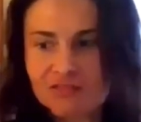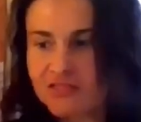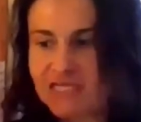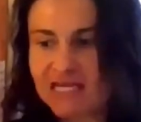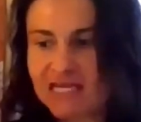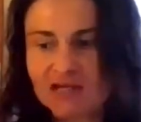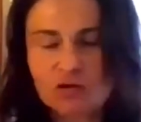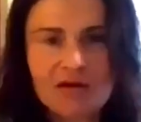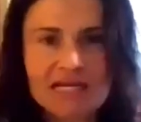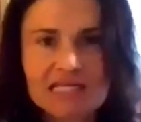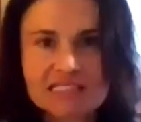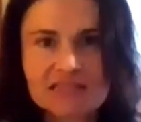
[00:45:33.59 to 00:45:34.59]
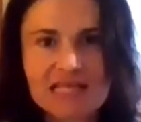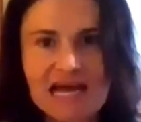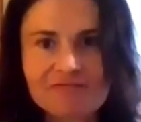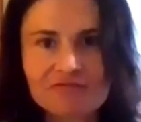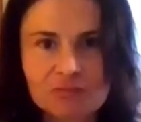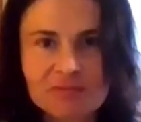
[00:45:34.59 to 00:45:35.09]
takeaways and the
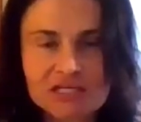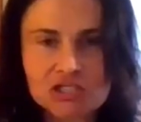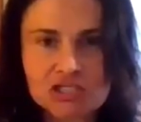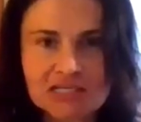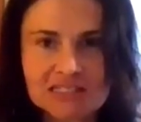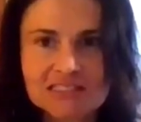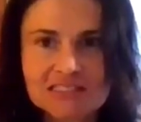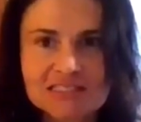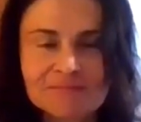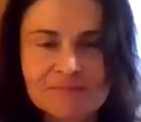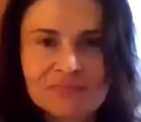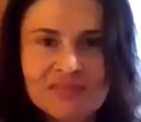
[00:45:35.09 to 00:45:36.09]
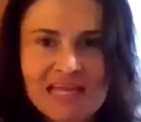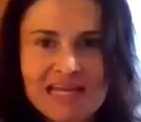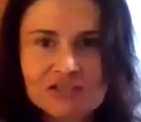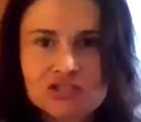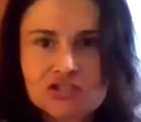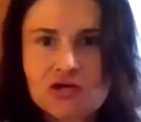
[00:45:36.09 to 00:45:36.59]
affirmations.
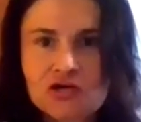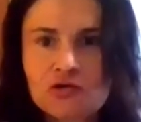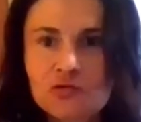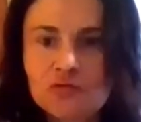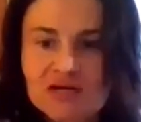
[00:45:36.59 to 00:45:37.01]
And so